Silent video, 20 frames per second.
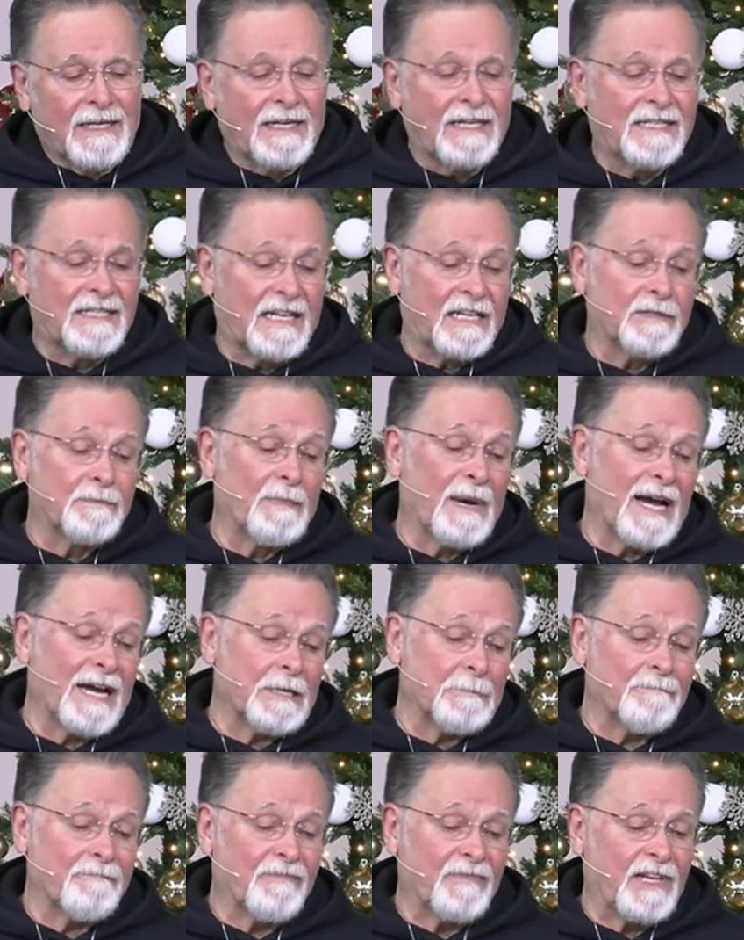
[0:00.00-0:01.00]
He says,
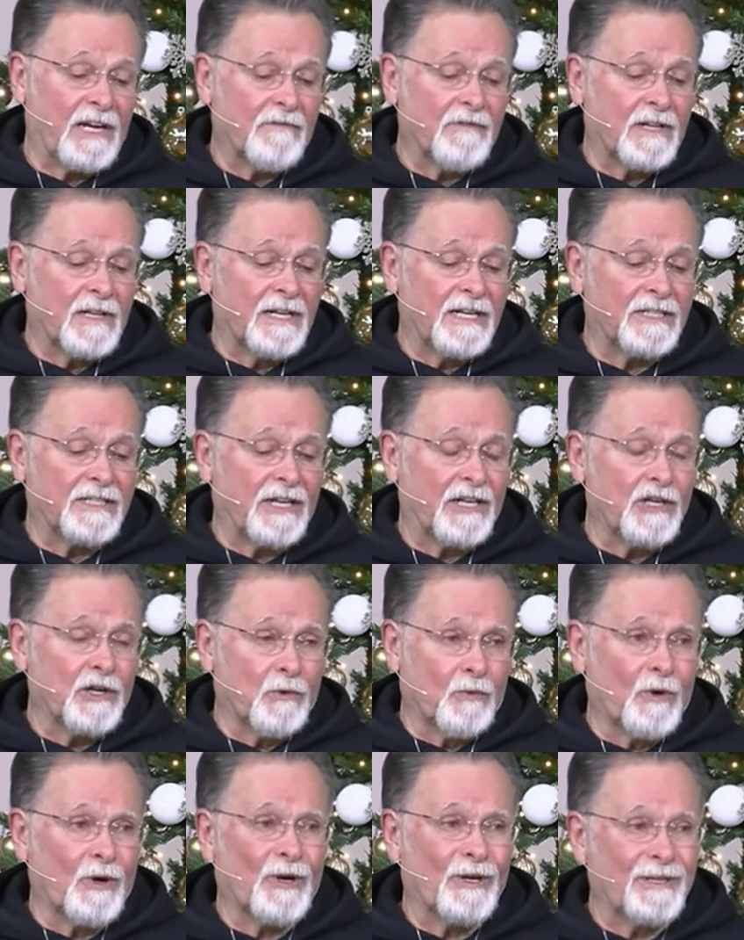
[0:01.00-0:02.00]
But nevertheless, at
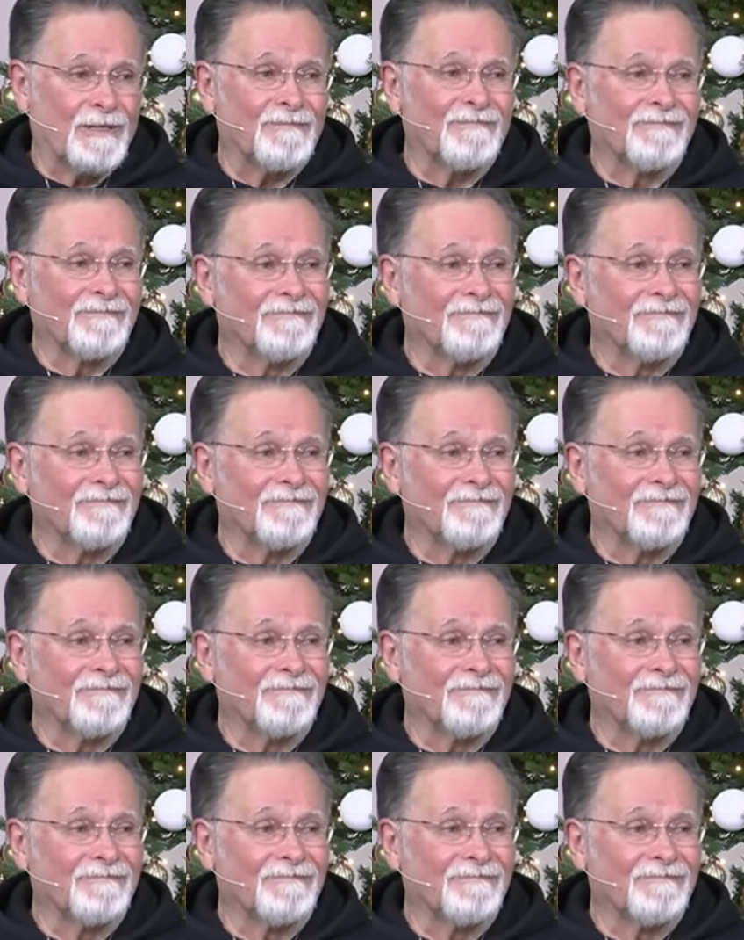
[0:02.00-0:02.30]
your word.